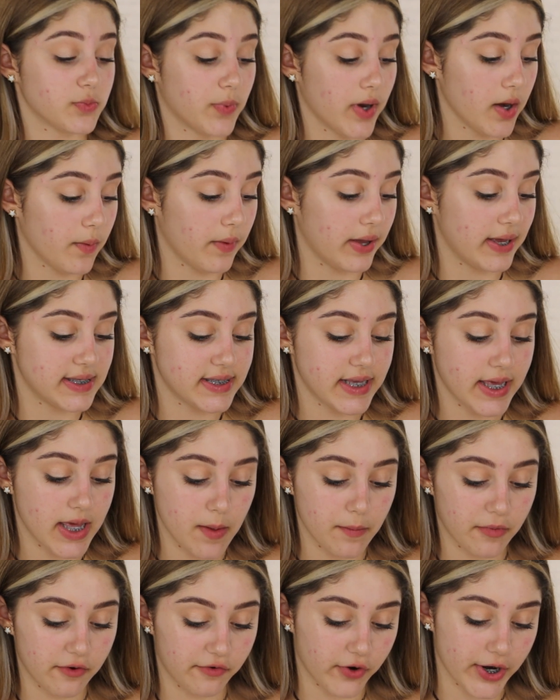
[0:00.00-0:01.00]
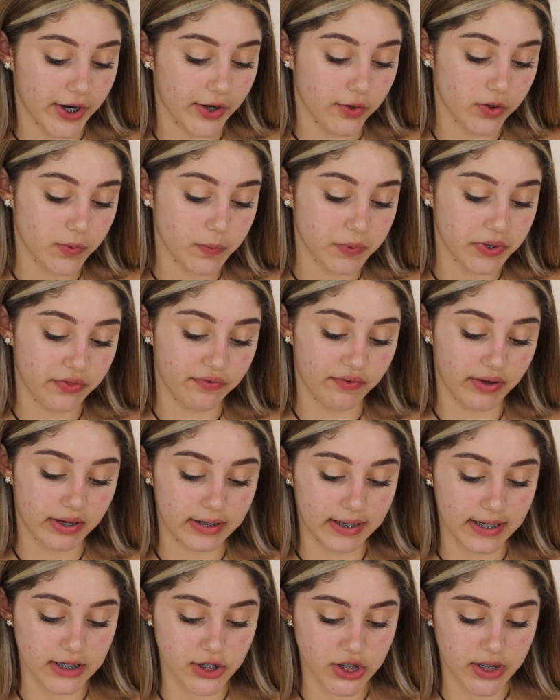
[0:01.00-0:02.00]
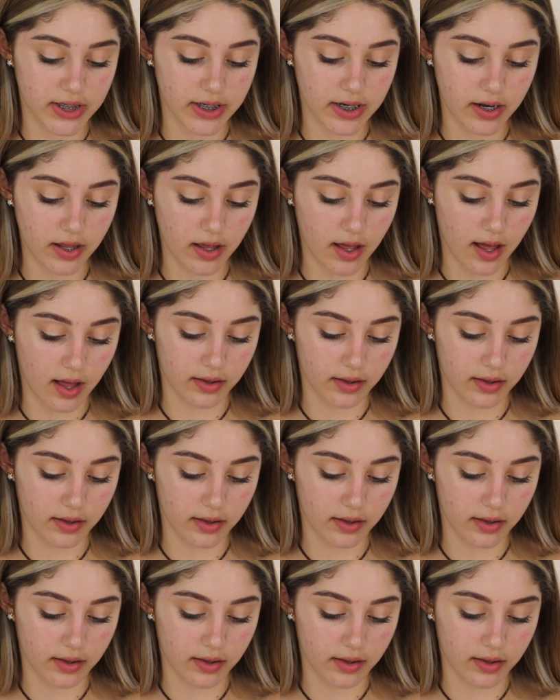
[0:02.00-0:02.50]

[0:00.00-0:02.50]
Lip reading: But anyways, before I go in with foundation,